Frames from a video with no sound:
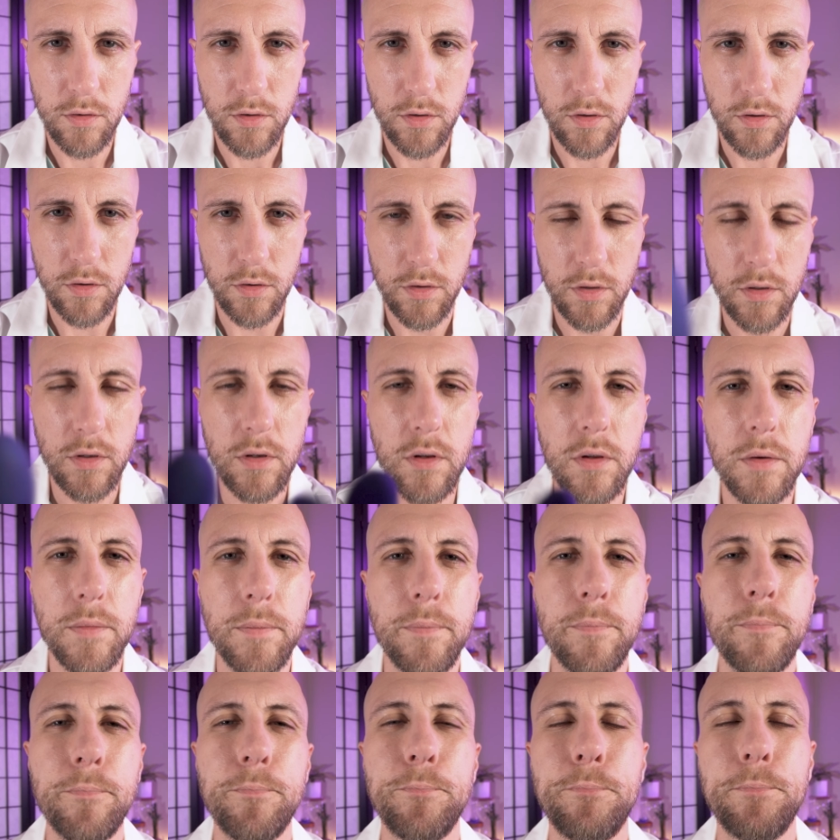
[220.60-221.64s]
Good.
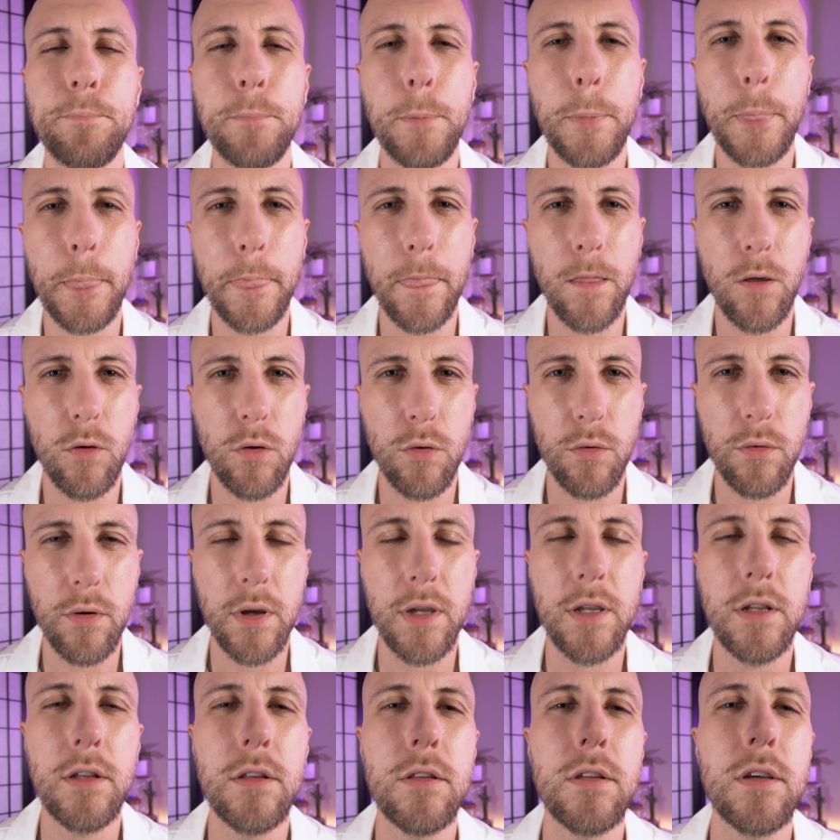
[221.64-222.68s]
All
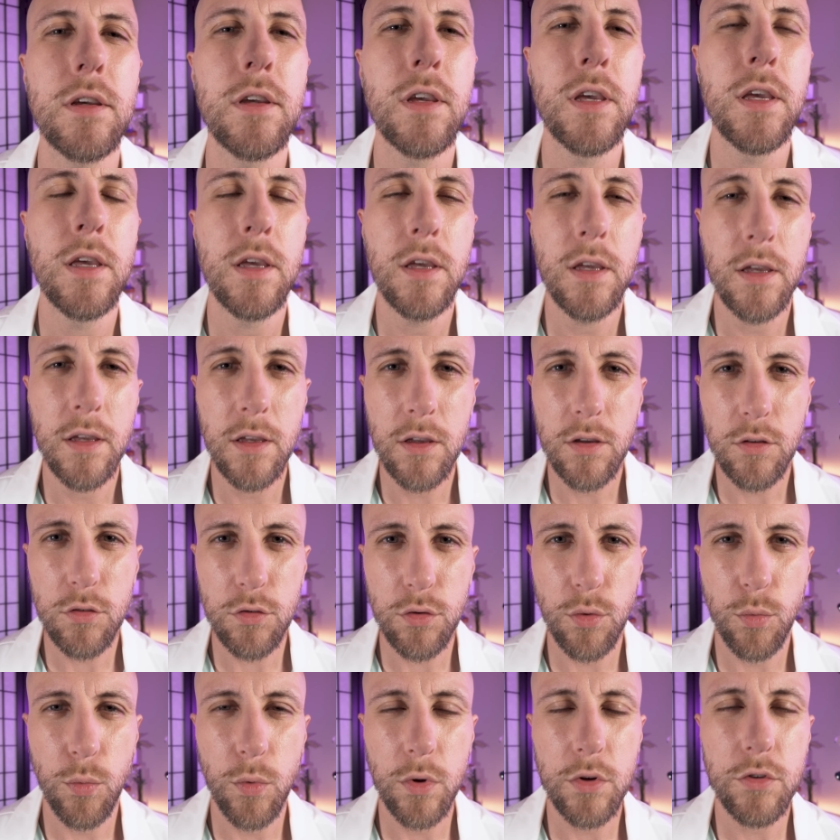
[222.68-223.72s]
right. So
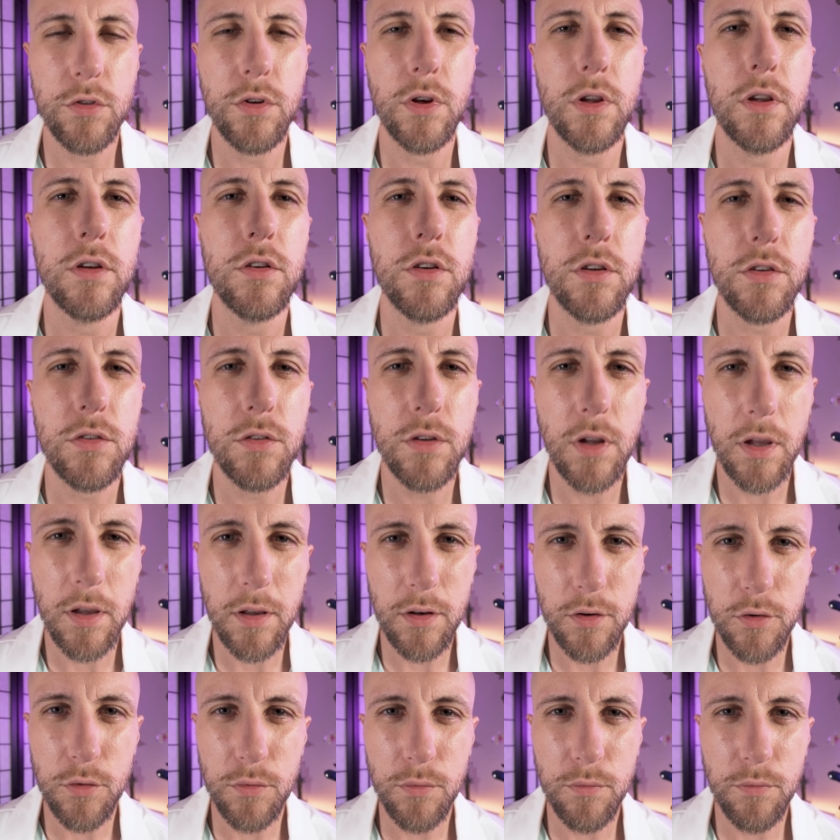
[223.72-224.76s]
I want you to just
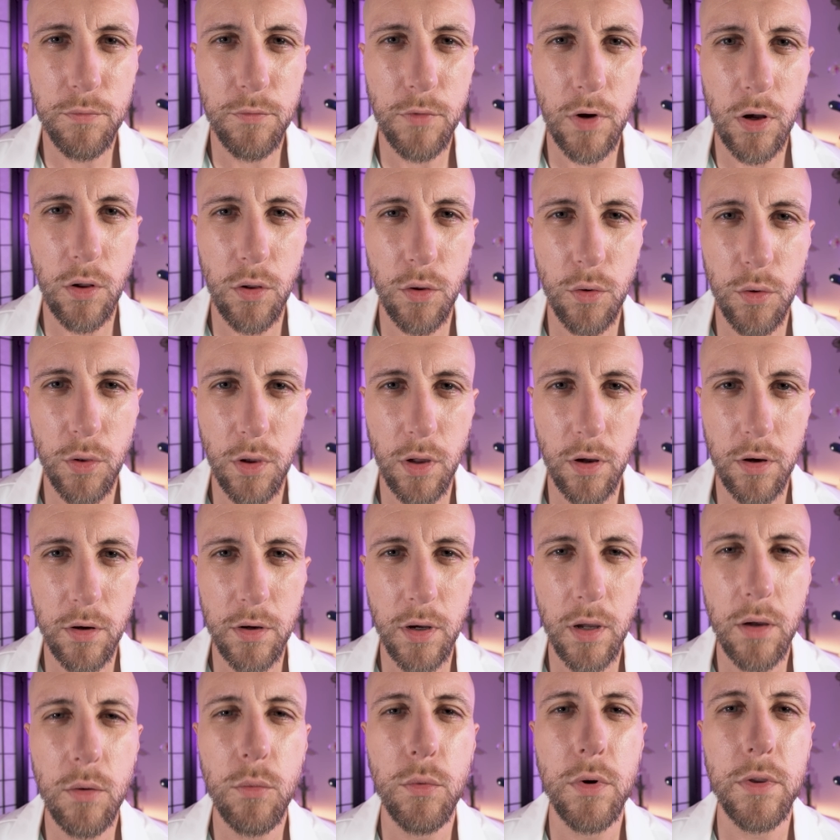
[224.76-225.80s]
follow
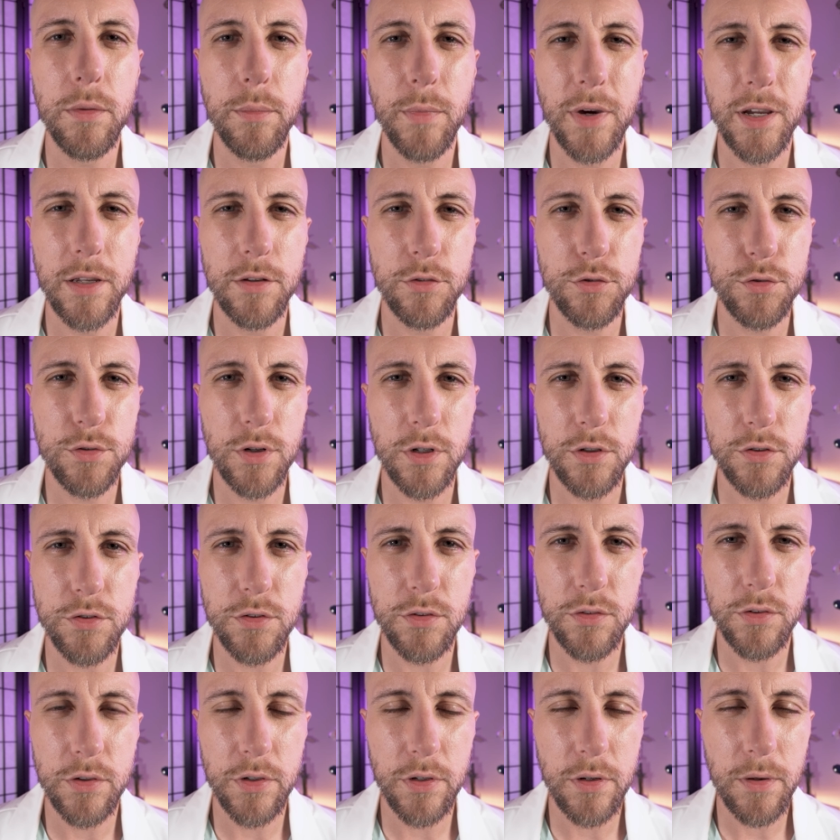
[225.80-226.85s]
along with my
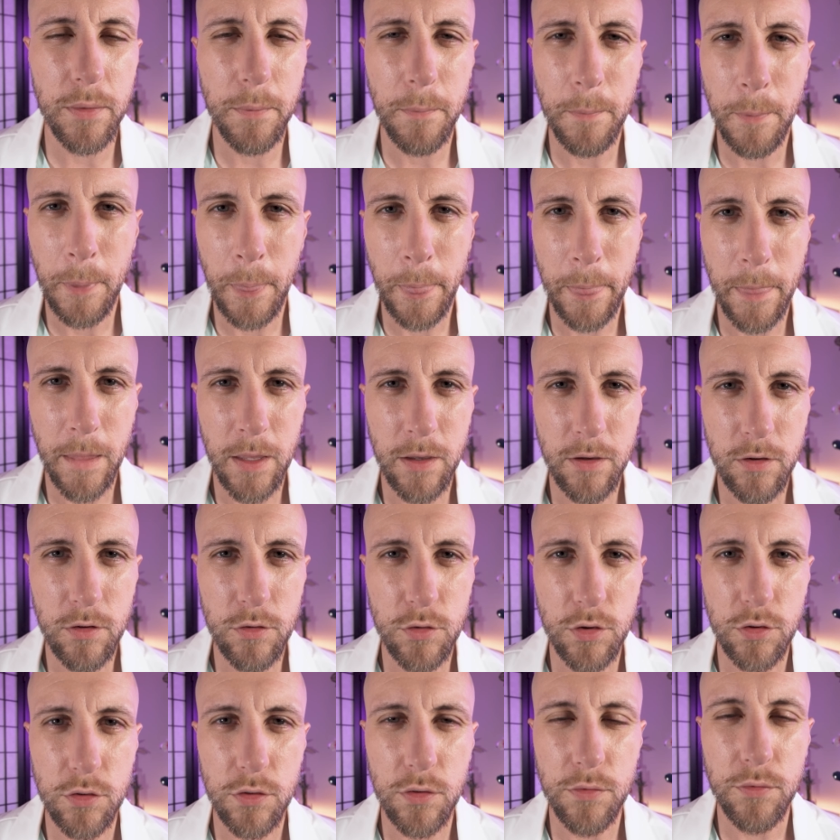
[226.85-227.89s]
instructions here.
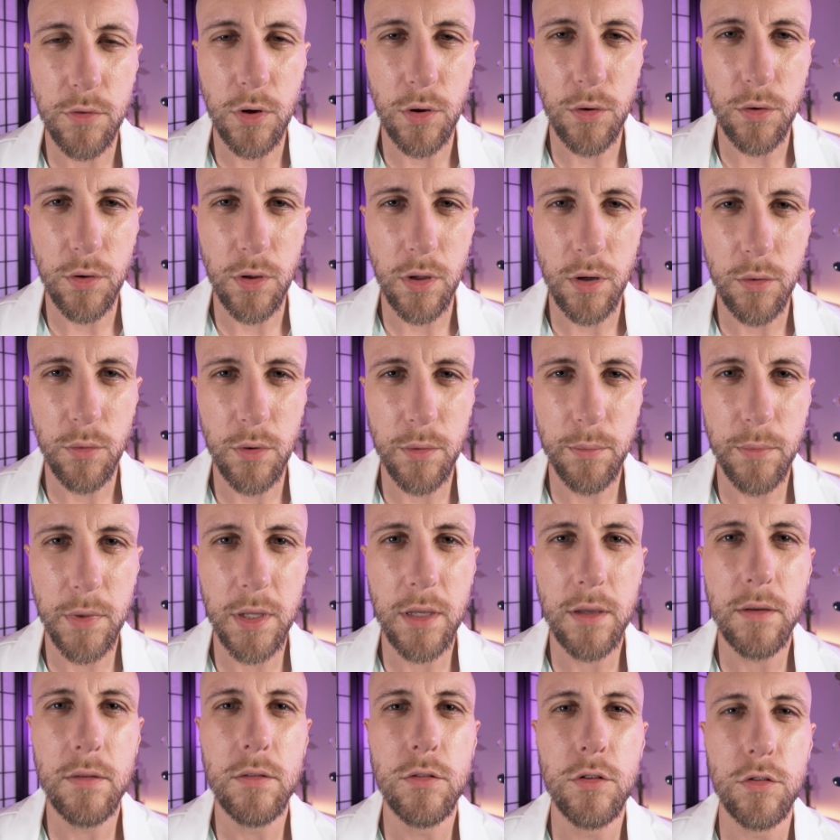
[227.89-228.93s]
Just follow along with
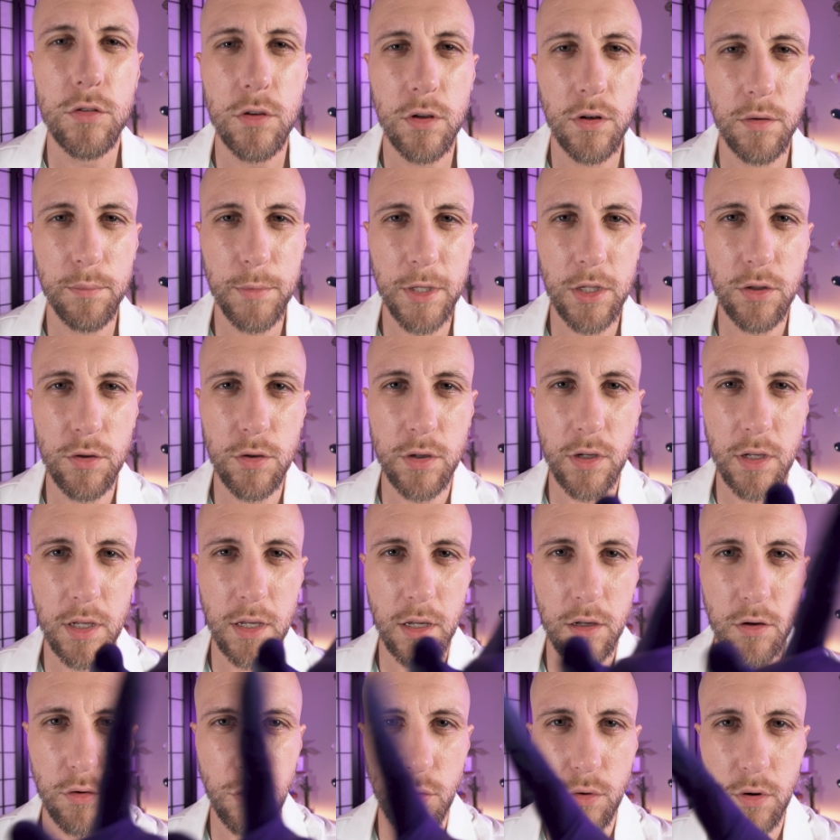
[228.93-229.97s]
me. Just going to be looking
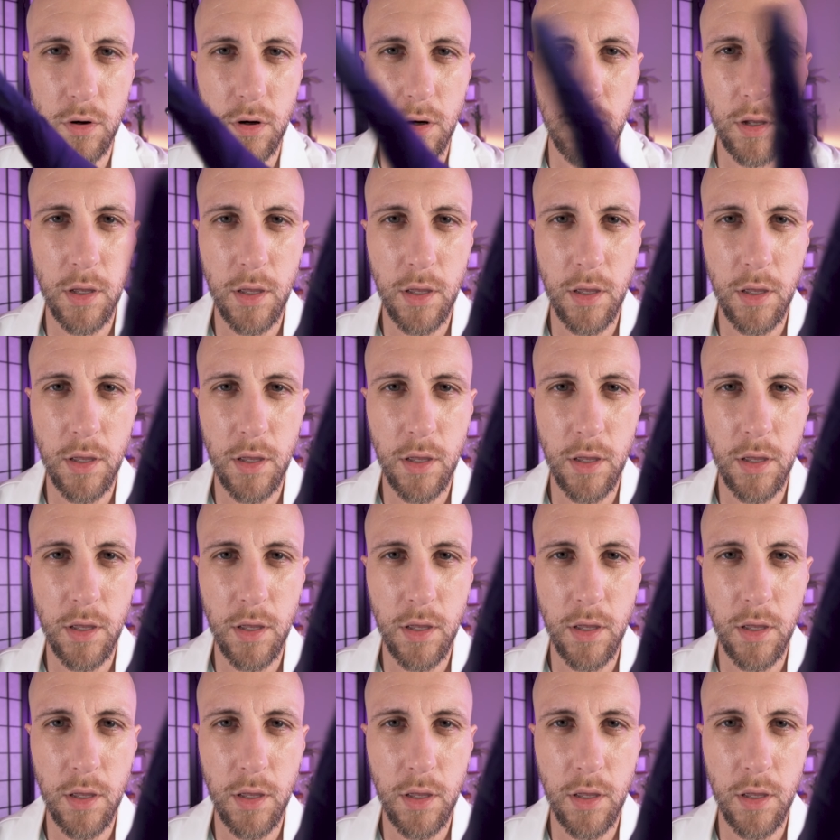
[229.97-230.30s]
at your